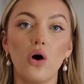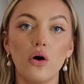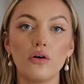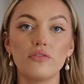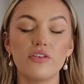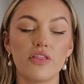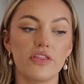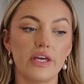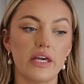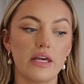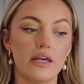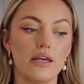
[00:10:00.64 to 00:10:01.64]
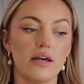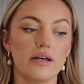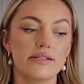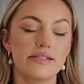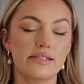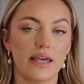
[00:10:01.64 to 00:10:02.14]
of the
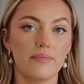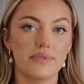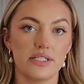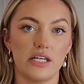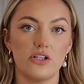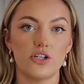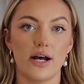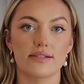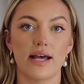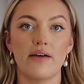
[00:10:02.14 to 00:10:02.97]
Skims t-shirts.